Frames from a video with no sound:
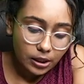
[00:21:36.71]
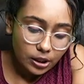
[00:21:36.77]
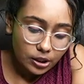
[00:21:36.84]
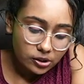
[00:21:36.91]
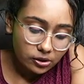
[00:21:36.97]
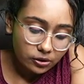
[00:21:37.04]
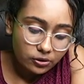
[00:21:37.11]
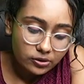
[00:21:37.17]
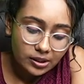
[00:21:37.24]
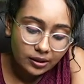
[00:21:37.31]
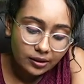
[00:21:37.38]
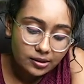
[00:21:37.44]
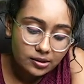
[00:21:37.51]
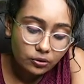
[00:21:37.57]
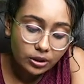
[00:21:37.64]
So using
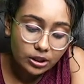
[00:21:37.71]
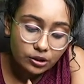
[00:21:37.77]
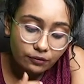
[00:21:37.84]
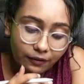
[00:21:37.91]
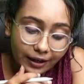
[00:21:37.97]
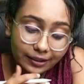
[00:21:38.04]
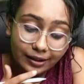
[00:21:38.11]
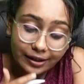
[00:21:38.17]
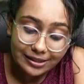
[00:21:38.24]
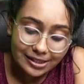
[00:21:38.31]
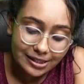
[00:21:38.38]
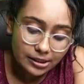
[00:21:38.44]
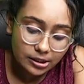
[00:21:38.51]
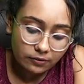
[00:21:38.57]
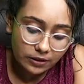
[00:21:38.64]
this, you need to find the
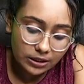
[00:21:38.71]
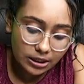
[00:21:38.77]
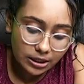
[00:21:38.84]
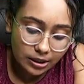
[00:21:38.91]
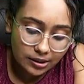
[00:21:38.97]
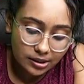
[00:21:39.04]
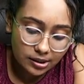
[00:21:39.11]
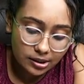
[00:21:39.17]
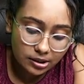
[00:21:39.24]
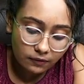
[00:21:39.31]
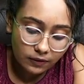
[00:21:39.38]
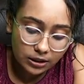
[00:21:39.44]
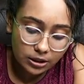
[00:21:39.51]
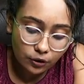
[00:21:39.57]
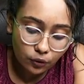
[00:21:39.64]
resistivity.
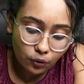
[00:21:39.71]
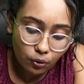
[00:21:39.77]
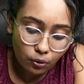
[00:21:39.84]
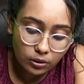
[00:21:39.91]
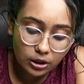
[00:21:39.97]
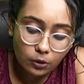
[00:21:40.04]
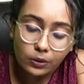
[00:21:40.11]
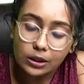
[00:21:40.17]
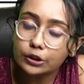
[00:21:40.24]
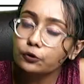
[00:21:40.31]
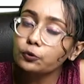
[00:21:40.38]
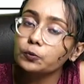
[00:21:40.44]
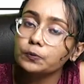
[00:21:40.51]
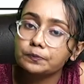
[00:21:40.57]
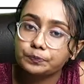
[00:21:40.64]
Resistivity rho equal
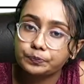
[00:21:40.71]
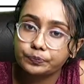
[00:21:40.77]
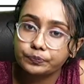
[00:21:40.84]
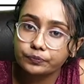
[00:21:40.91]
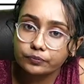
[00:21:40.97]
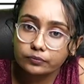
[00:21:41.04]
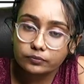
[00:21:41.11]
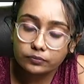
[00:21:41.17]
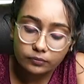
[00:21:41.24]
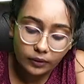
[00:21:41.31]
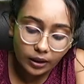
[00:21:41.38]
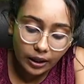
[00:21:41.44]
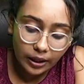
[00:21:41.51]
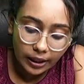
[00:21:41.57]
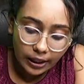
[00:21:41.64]
to
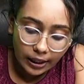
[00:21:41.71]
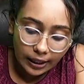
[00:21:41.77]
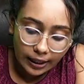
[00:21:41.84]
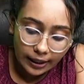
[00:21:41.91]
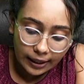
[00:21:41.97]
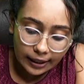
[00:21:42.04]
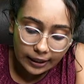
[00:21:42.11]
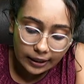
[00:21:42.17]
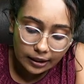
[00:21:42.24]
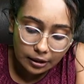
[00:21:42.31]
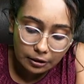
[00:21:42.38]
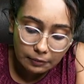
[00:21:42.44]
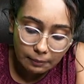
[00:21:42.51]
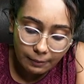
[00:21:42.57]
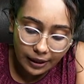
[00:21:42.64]
L
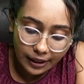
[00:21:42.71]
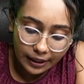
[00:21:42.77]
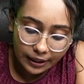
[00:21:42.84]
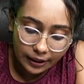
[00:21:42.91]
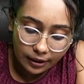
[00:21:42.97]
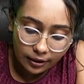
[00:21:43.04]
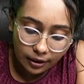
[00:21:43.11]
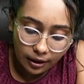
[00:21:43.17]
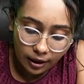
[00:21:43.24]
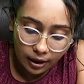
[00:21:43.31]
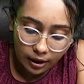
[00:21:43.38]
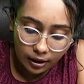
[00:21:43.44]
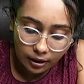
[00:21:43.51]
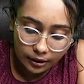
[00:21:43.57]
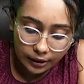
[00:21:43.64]
by
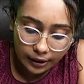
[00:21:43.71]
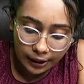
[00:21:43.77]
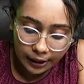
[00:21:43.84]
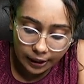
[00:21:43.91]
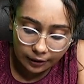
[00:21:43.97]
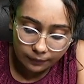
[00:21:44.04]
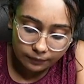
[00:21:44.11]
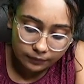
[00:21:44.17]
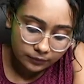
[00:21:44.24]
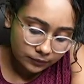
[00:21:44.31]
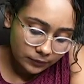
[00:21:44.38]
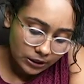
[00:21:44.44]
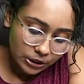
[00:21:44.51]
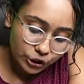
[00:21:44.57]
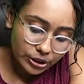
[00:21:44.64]
RA.
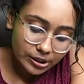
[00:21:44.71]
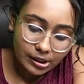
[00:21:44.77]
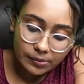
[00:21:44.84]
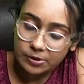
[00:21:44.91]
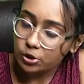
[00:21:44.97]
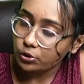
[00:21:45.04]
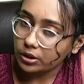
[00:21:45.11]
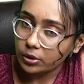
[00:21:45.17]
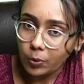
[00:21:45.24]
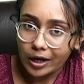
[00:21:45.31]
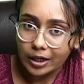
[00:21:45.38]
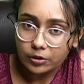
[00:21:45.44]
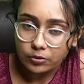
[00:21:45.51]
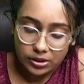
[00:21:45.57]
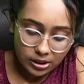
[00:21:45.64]
Just substitute the
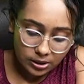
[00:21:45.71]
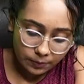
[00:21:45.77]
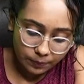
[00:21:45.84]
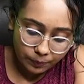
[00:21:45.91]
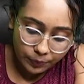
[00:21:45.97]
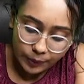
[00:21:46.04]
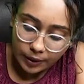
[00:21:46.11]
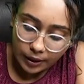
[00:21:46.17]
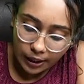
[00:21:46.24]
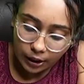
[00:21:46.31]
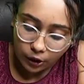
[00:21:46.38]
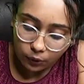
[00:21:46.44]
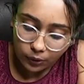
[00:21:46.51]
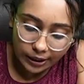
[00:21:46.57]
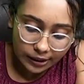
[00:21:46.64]
values and
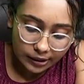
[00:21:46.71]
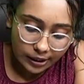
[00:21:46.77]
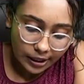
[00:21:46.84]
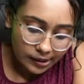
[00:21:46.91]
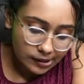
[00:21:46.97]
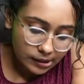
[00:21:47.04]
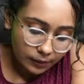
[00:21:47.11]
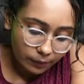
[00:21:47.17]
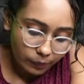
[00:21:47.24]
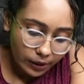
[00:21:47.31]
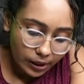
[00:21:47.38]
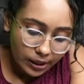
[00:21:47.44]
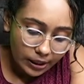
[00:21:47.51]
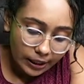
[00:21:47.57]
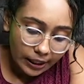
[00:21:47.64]
you will get the answer.
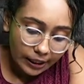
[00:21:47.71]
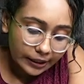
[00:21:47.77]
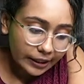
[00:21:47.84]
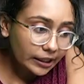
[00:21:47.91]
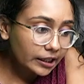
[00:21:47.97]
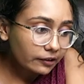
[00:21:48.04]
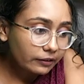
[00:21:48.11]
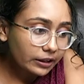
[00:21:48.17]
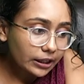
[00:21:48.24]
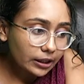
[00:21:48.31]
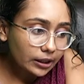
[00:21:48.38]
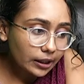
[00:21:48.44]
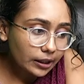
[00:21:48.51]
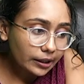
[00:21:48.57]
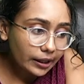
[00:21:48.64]
Conductivity.
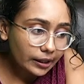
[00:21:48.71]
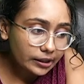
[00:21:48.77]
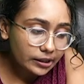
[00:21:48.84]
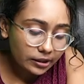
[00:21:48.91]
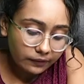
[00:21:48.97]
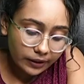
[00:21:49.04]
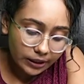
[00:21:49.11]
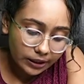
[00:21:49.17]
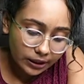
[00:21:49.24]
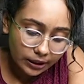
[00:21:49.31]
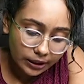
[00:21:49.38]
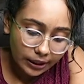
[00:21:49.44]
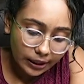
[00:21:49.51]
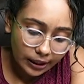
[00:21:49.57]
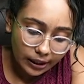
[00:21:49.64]
Conductivity
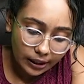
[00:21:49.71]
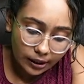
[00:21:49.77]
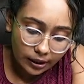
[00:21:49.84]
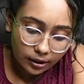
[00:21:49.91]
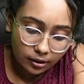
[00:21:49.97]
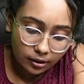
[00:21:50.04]
K